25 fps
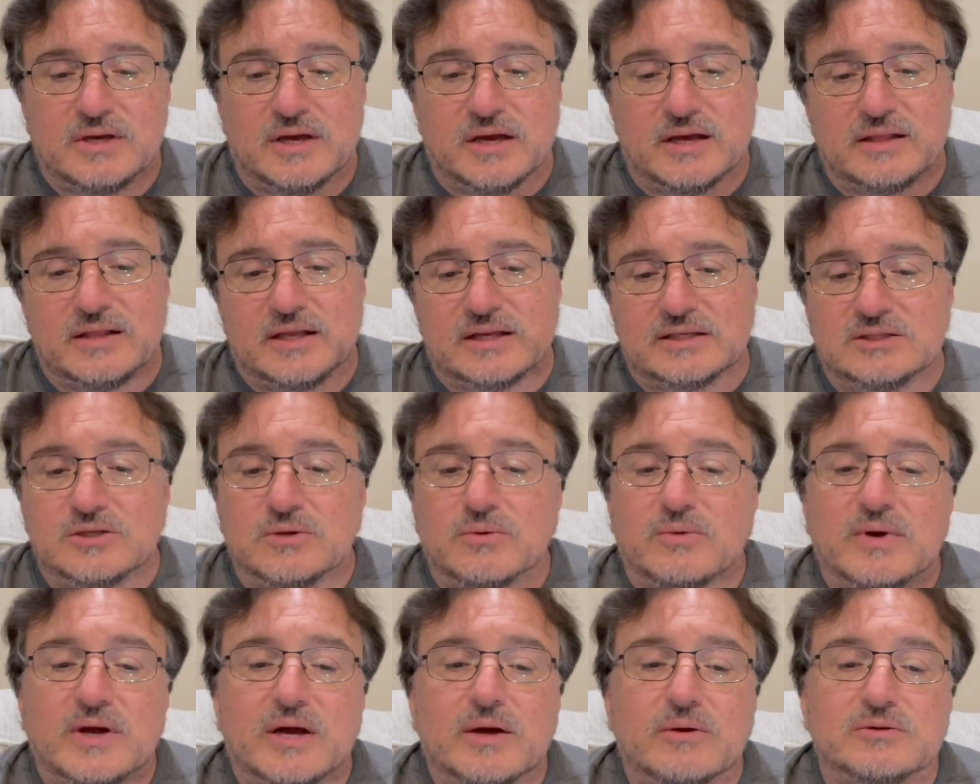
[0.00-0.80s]
And that's the
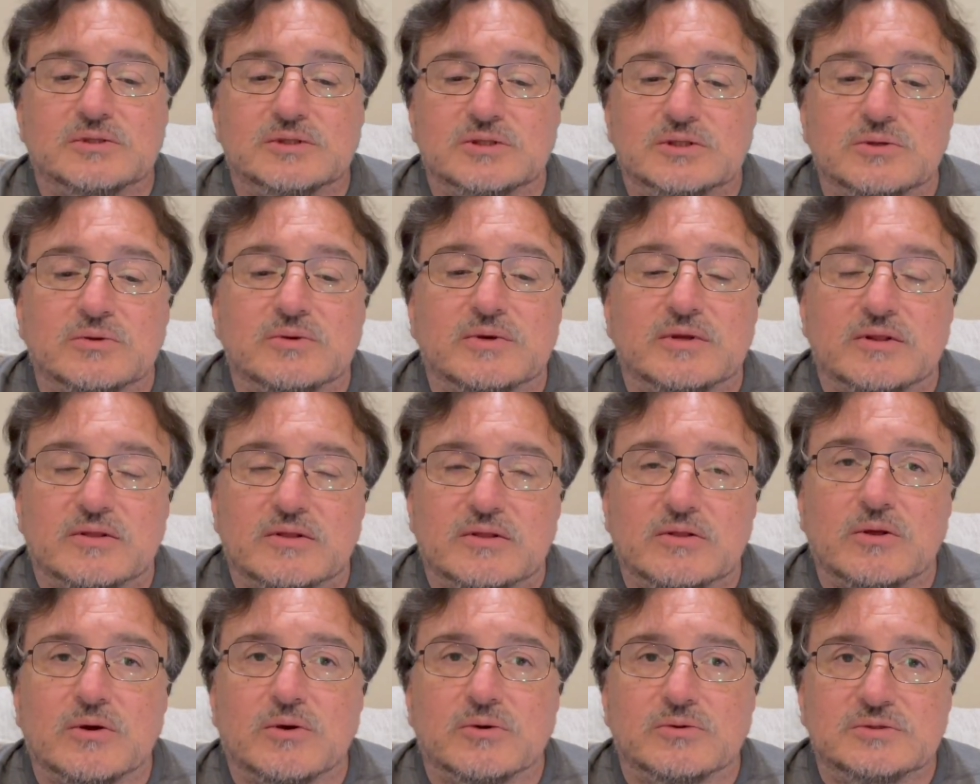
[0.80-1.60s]
way I was
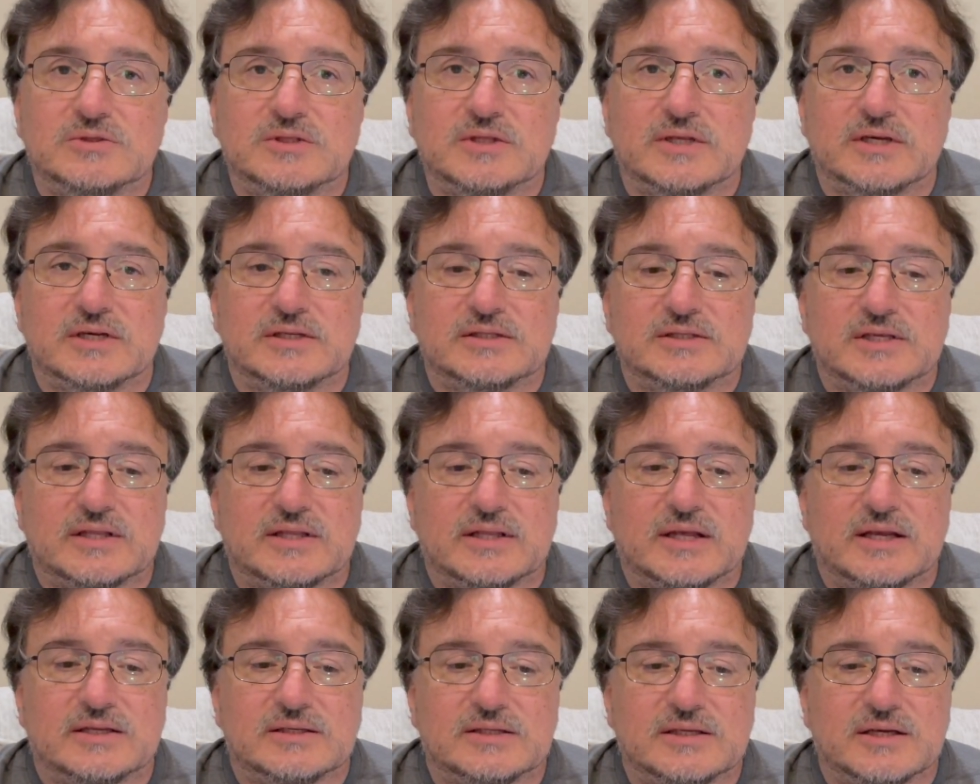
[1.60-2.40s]
doing those things at
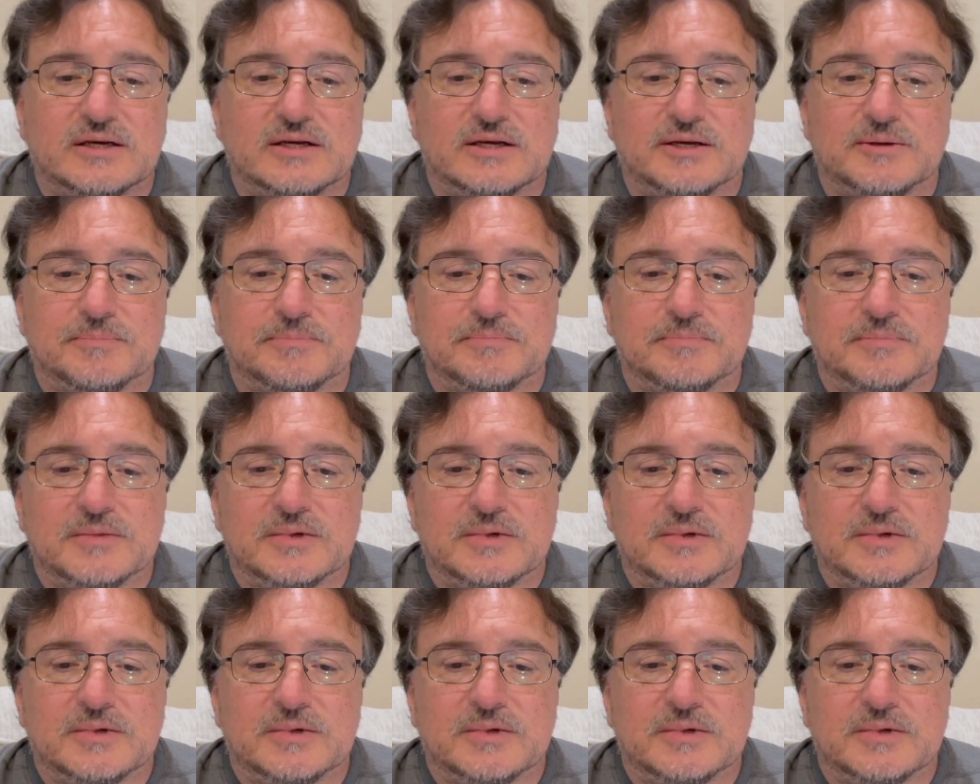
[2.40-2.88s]
that time.